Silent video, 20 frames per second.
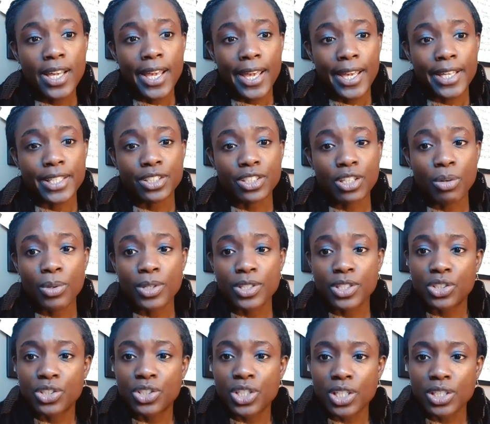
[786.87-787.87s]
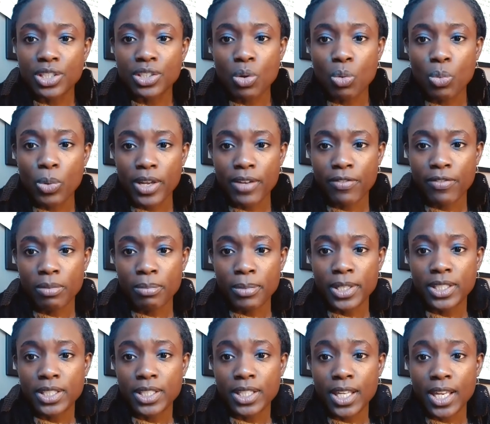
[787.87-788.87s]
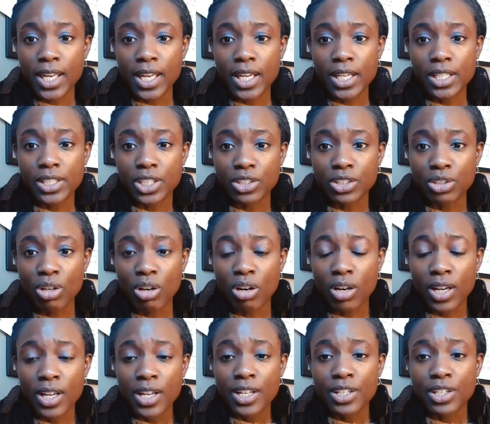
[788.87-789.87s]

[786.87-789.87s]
And so it's just a way for me to gauge and talk